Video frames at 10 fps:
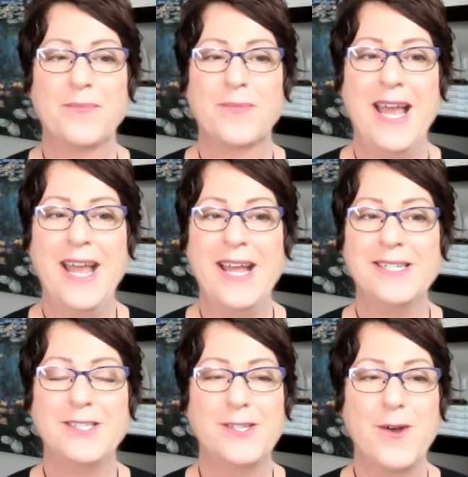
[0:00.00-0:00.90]

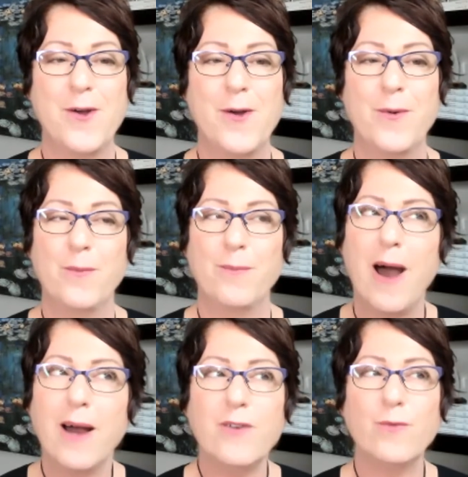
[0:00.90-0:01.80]
And so
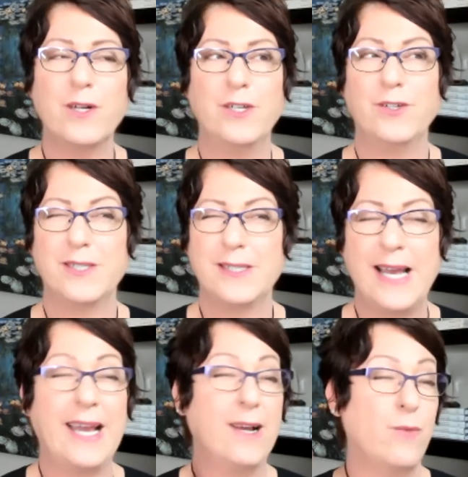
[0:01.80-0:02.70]
part of what you're
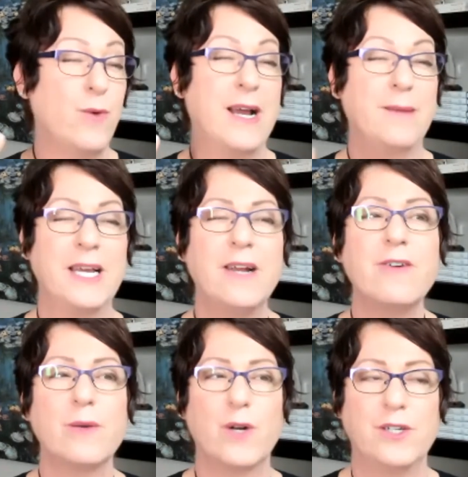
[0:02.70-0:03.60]
saying and what I'm
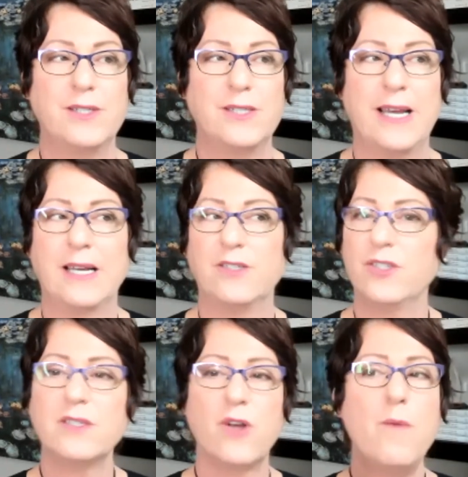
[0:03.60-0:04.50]
hearing what you're saying is
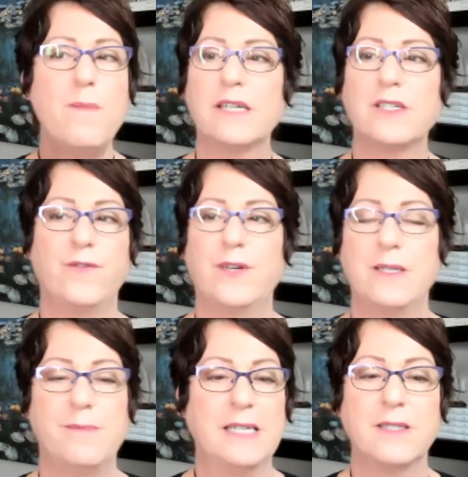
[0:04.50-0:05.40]
just go back to
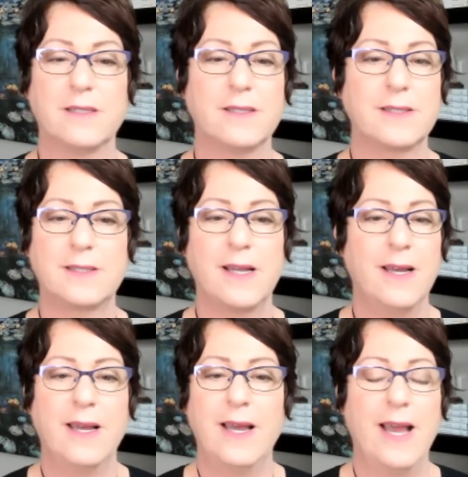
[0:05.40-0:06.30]
fundamentals
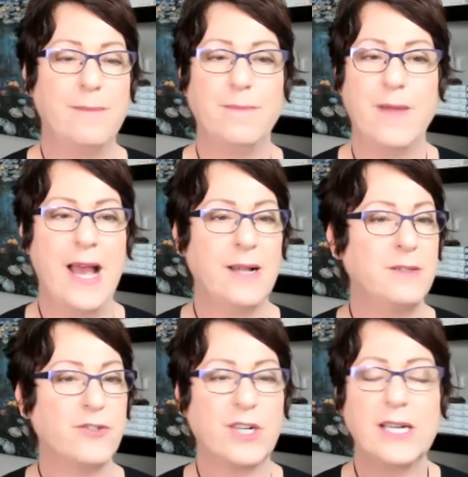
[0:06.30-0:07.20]
and
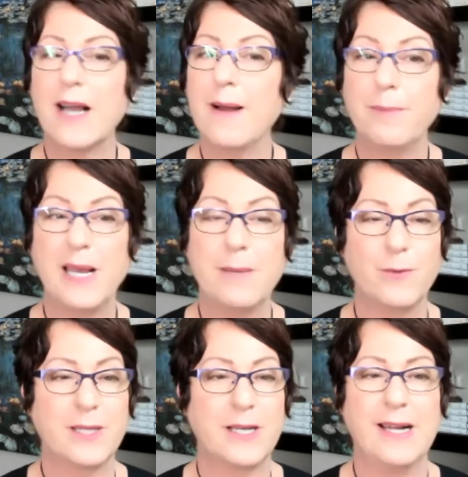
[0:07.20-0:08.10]
treat people
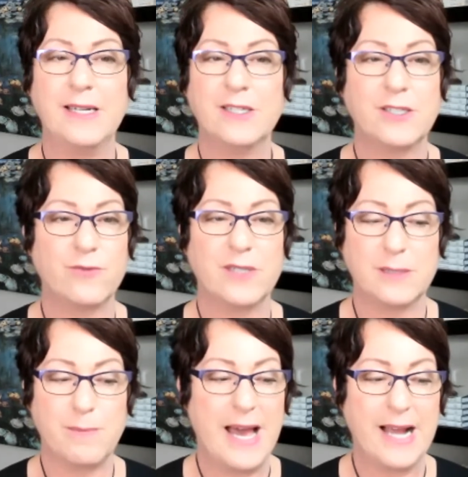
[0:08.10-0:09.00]
with kindness and
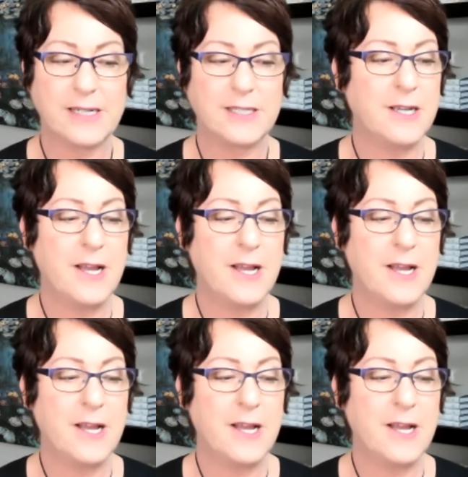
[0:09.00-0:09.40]
respect